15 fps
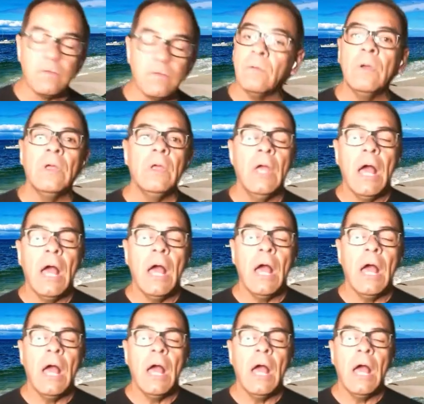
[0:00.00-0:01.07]
So
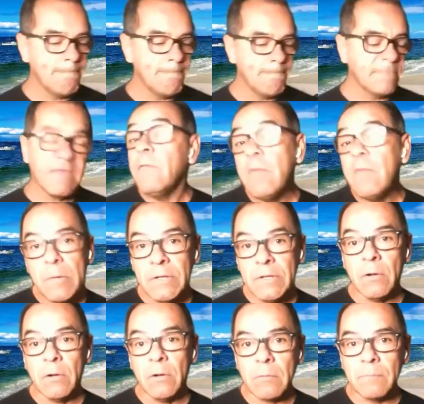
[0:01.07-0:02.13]
some of them,
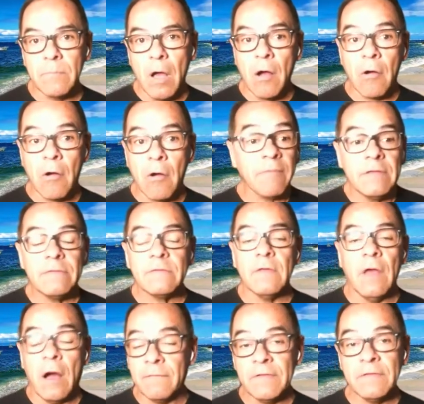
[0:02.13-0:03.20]
you know, are
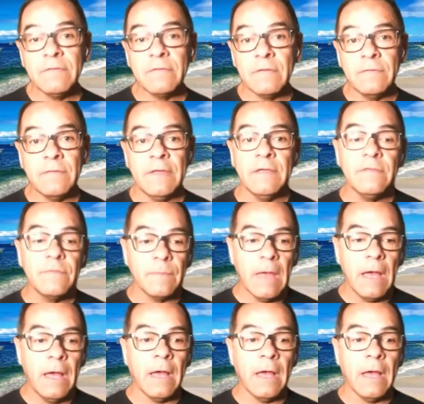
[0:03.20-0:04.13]
obvious things.